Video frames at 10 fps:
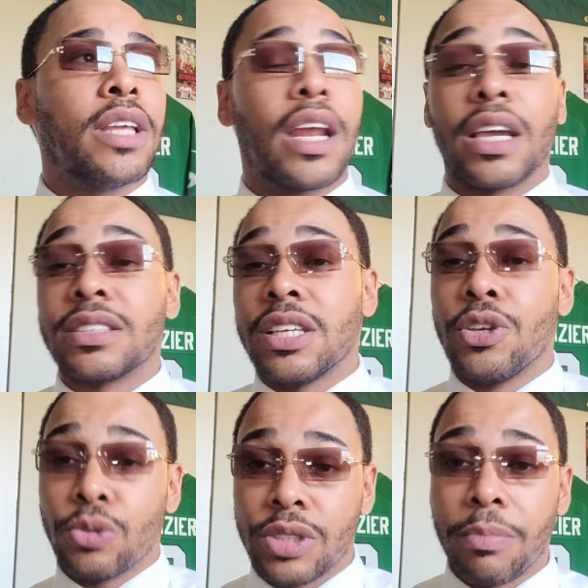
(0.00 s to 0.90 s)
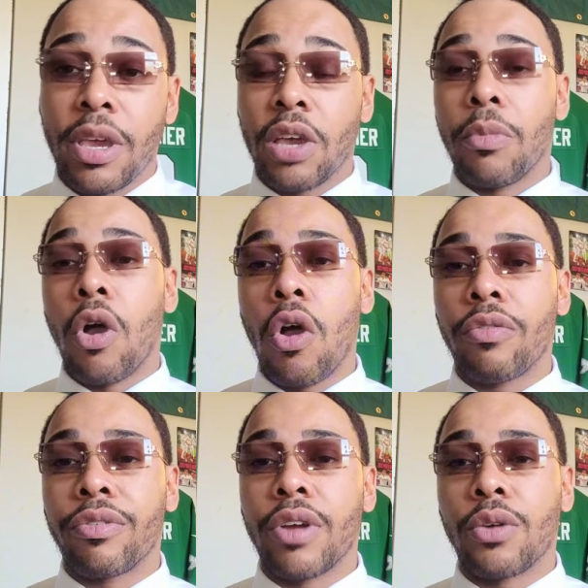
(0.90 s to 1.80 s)
I guess the Eagles did make him an
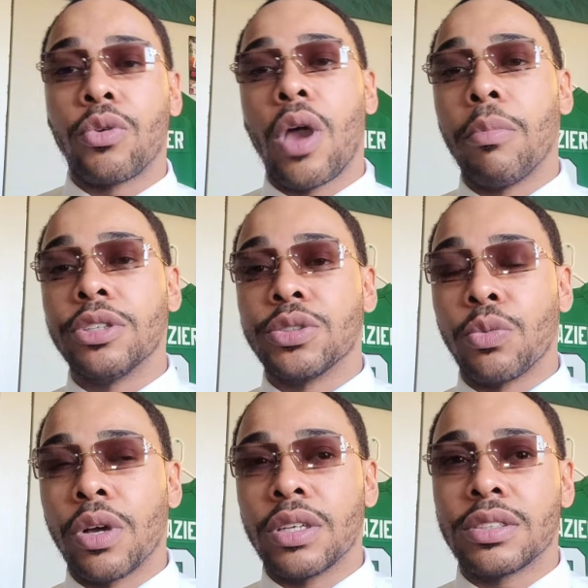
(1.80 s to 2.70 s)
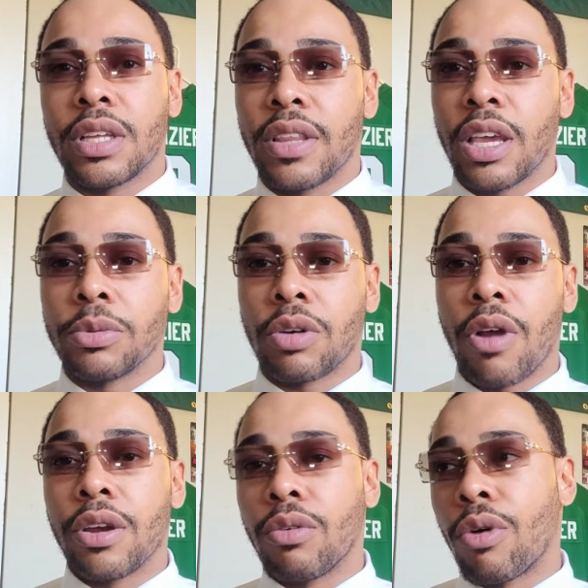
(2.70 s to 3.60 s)
offer. I don't know how much it was. I think it was
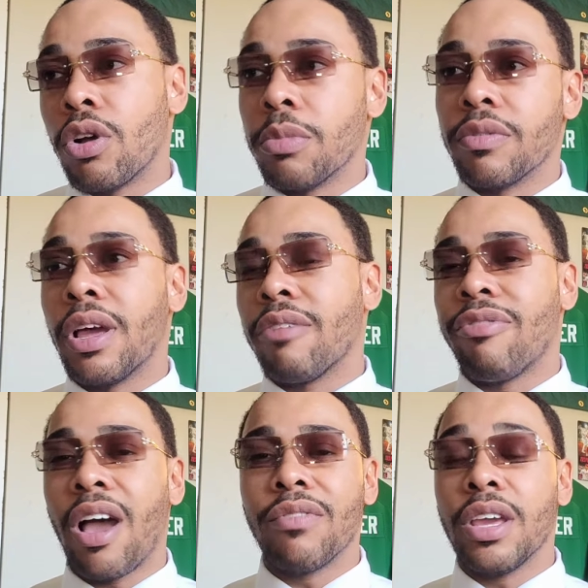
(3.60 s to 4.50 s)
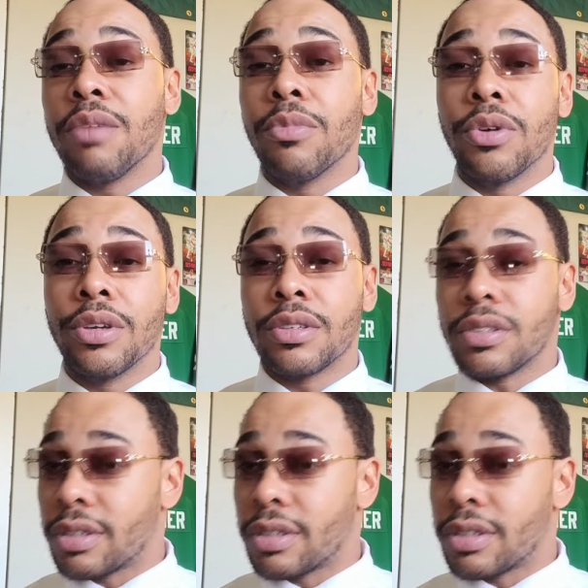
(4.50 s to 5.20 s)
around the realm of like five to eight million.